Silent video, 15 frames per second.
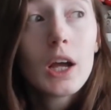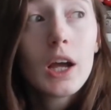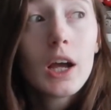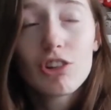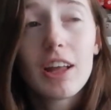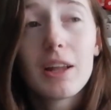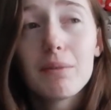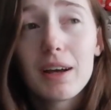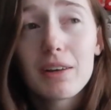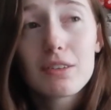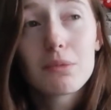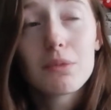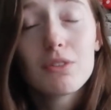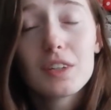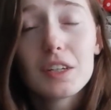Just check them out.
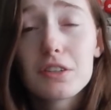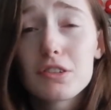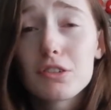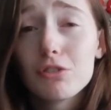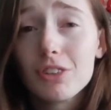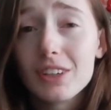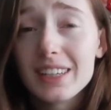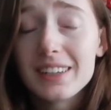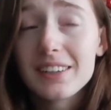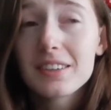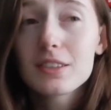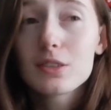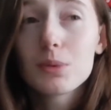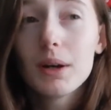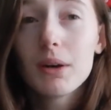Some of the videos are really
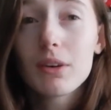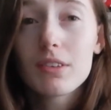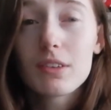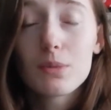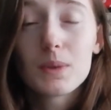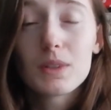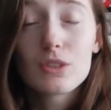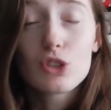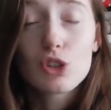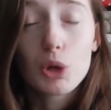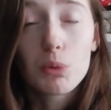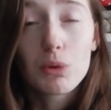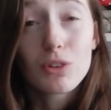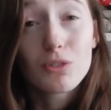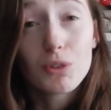nice as well because there's been
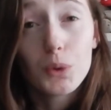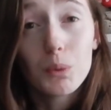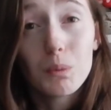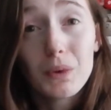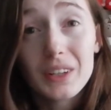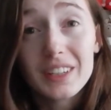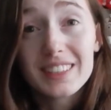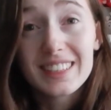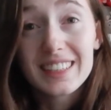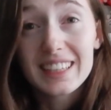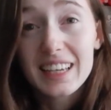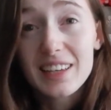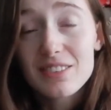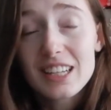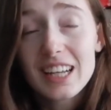so much thought put into the
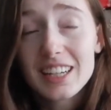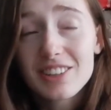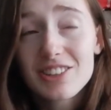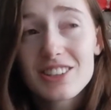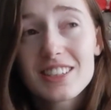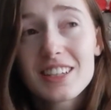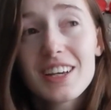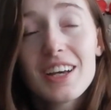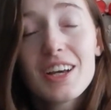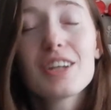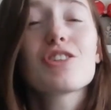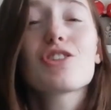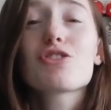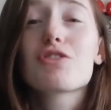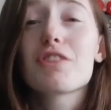gifts, and it's
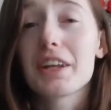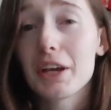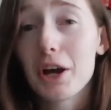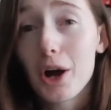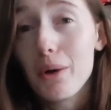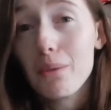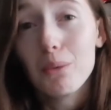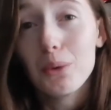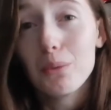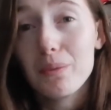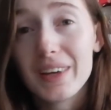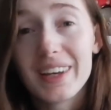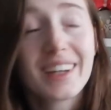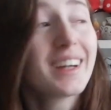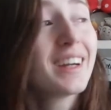just really
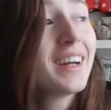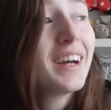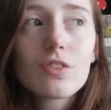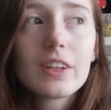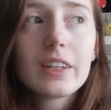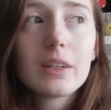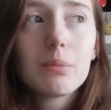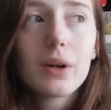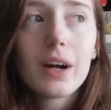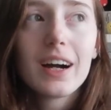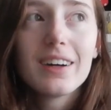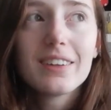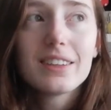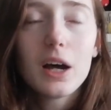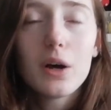heartwarming. I'm really
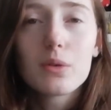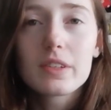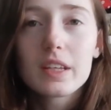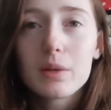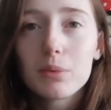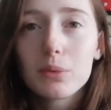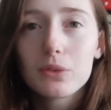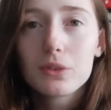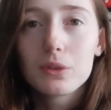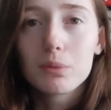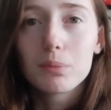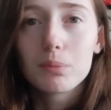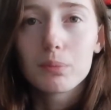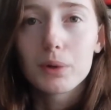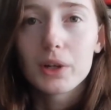proud that I was able to
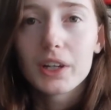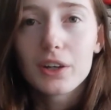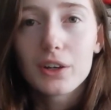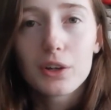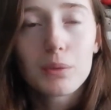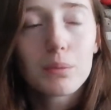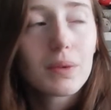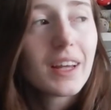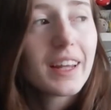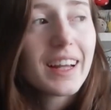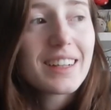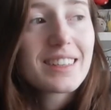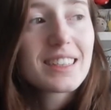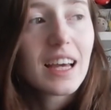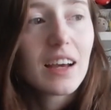bring a group like
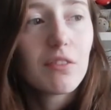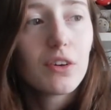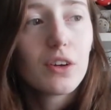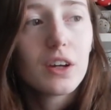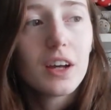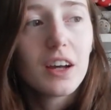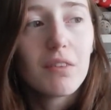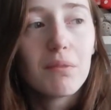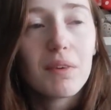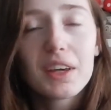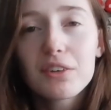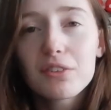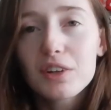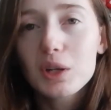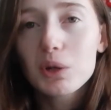that together and
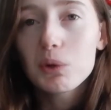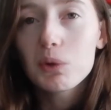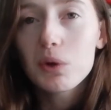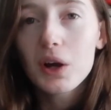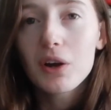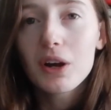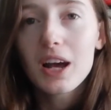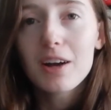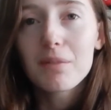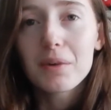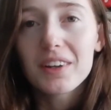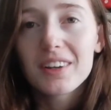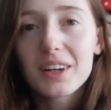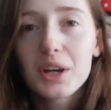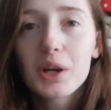make a really cool collab,
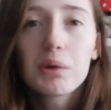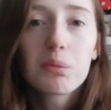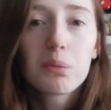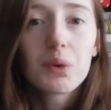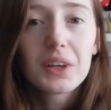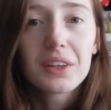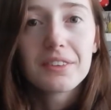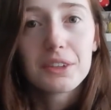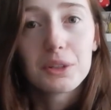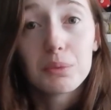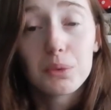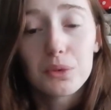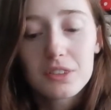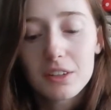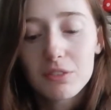and I hope we can do
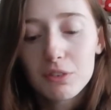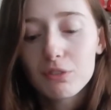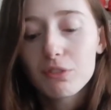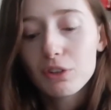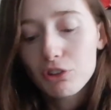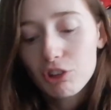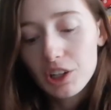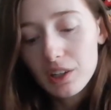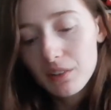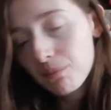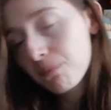more stuff in the future.